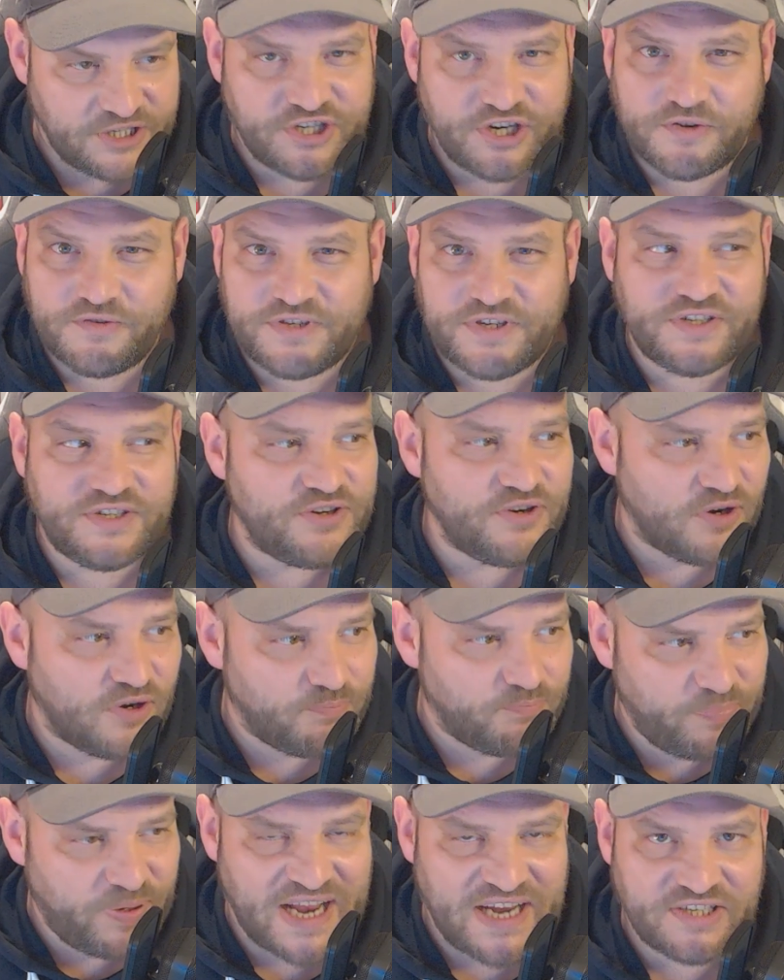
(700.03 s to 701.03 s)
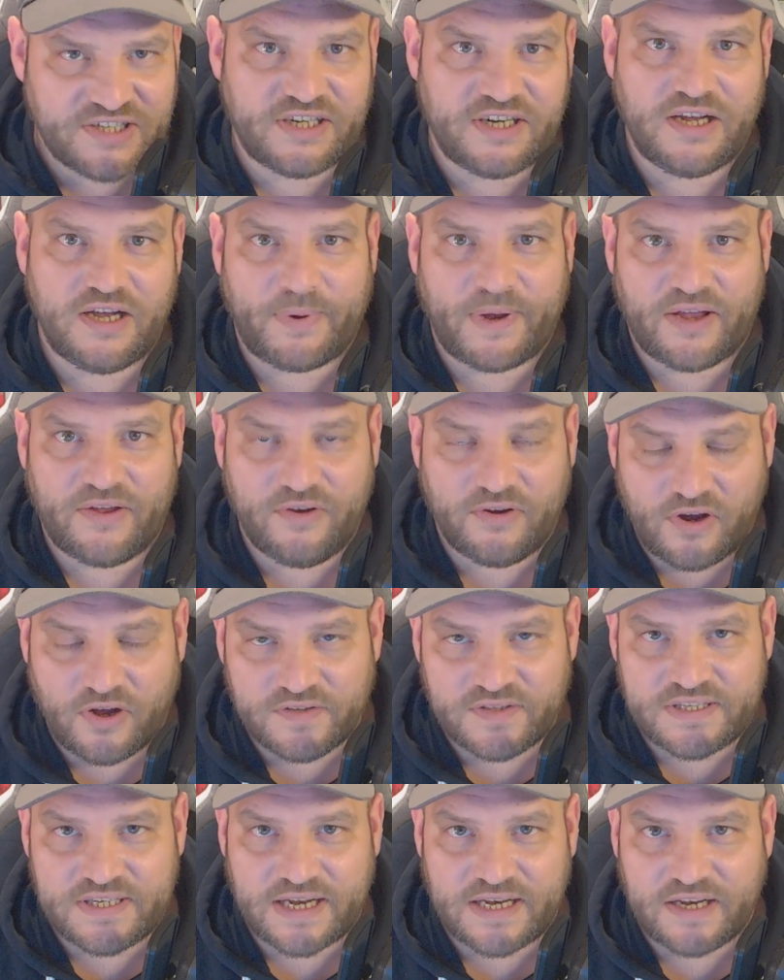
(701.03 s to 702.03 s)
shows us you're passionate about your
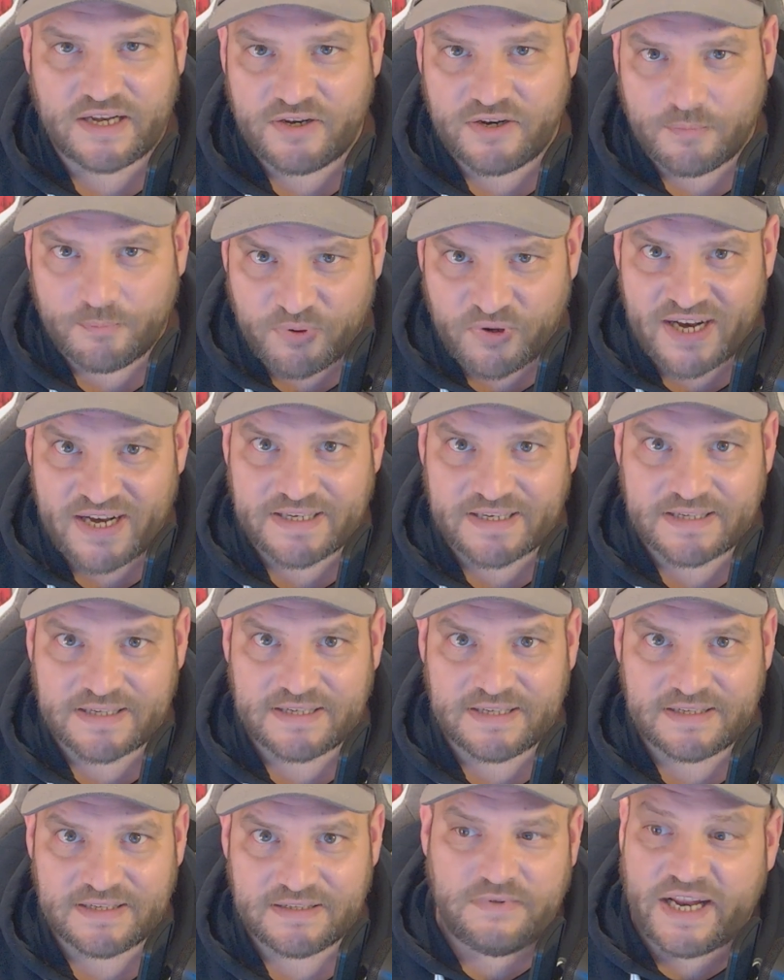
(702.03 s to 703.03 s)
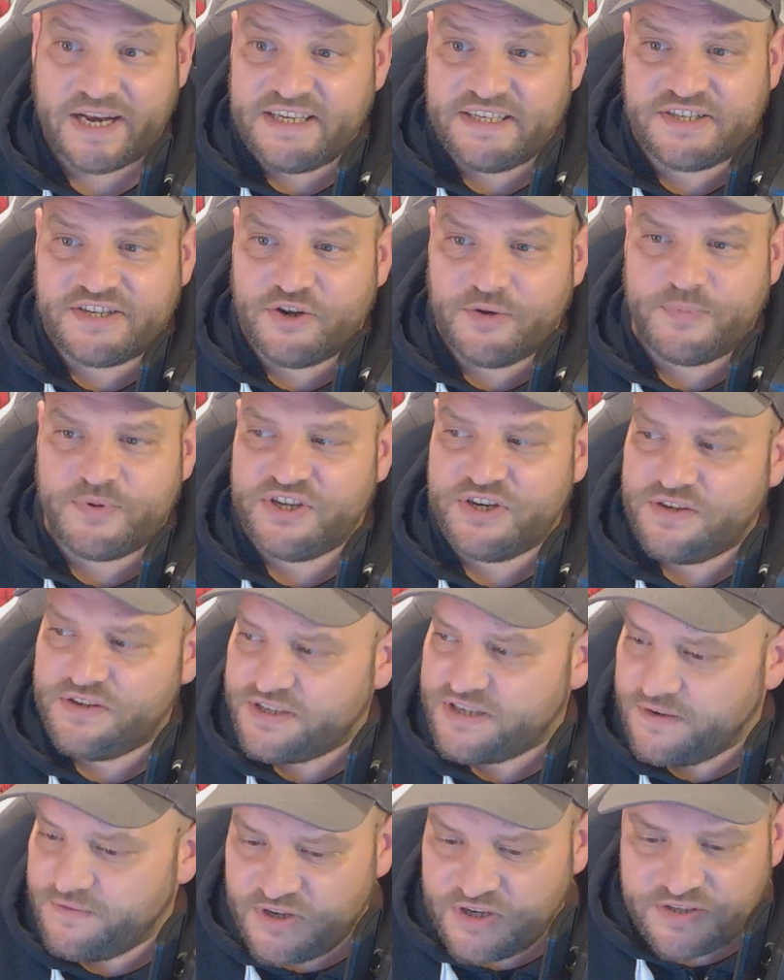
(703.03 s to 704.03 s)
content and your brand. And it's an
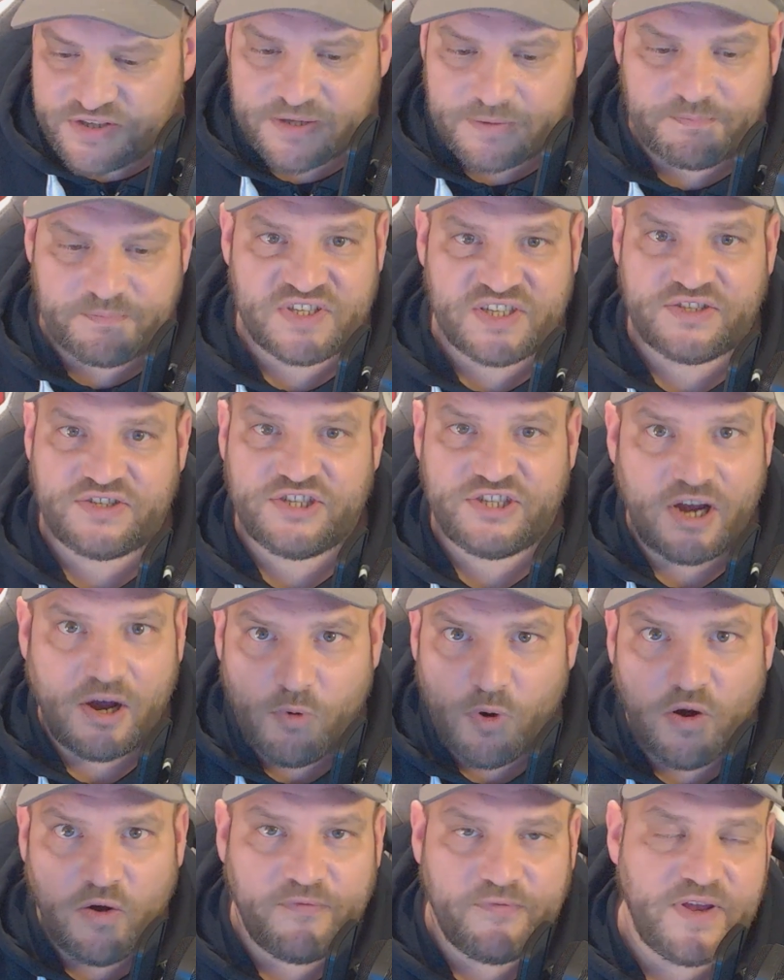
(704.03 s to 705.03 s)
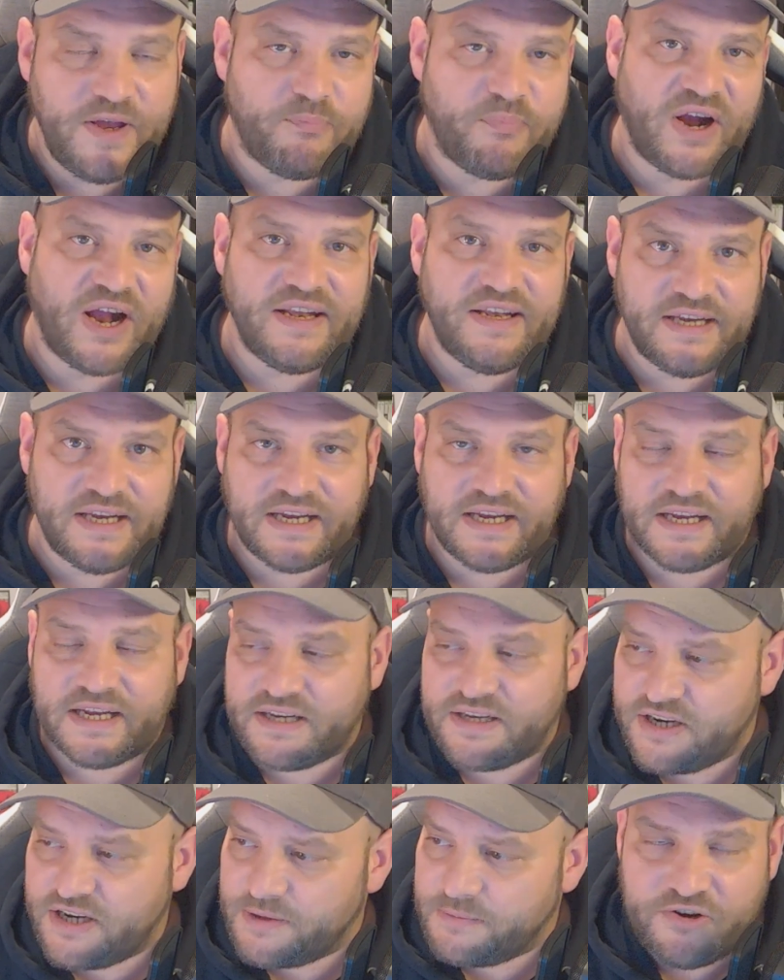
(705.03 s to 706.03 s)
opportunity for you to show off your branding
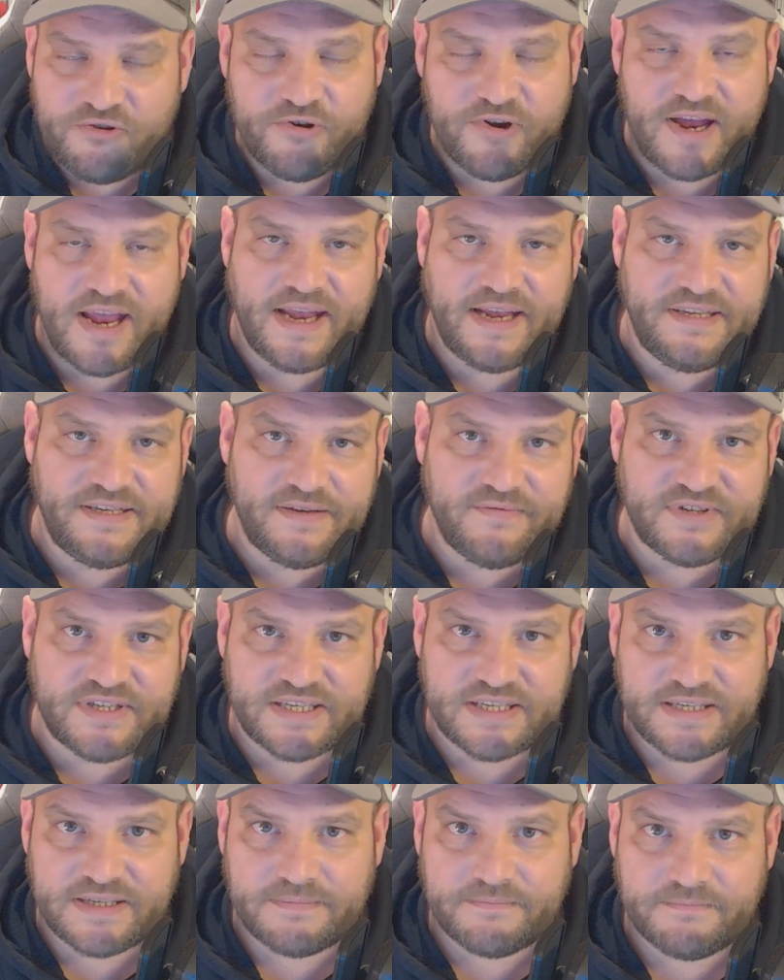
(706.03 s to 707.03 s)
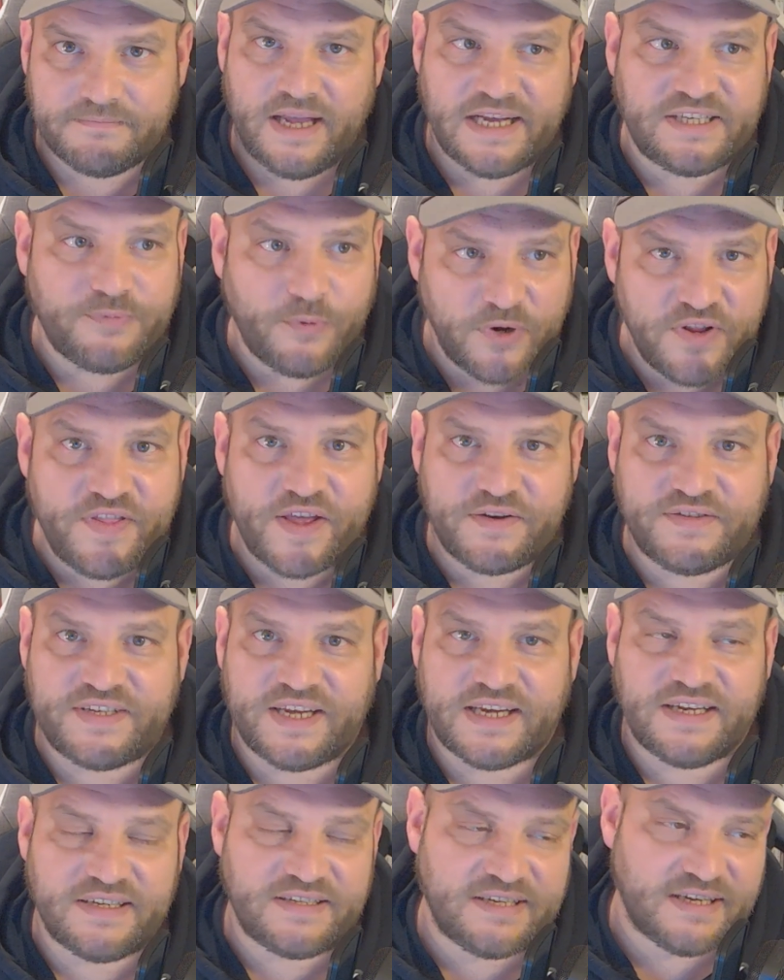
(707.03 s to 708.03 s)
and your creativity. It's one of those
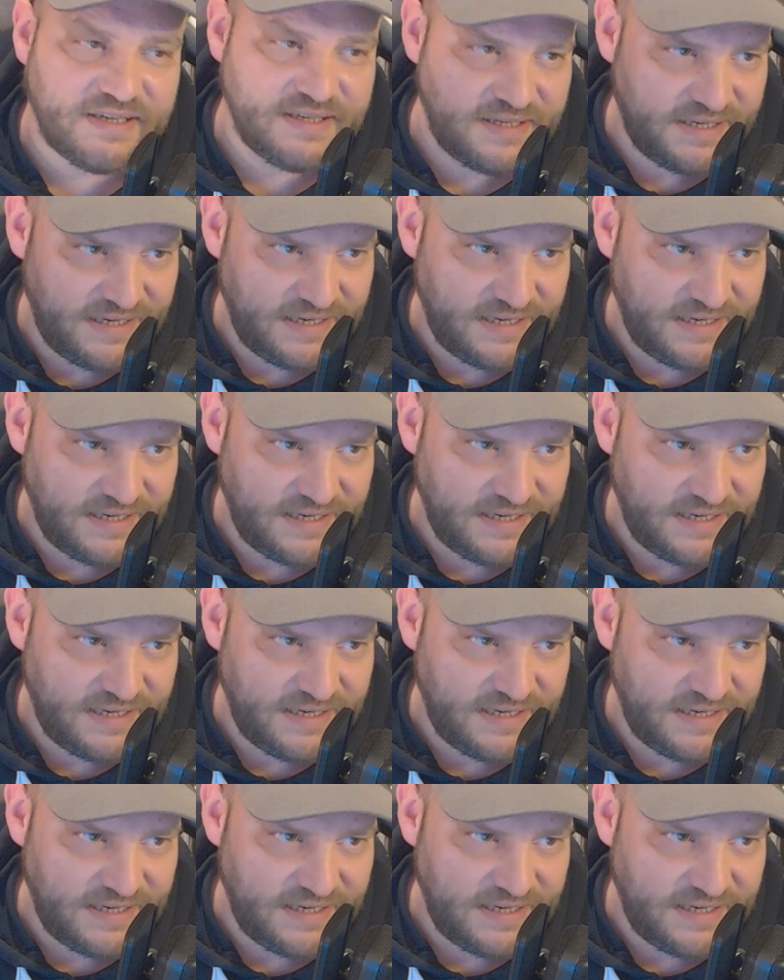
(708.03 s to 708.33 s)
things that,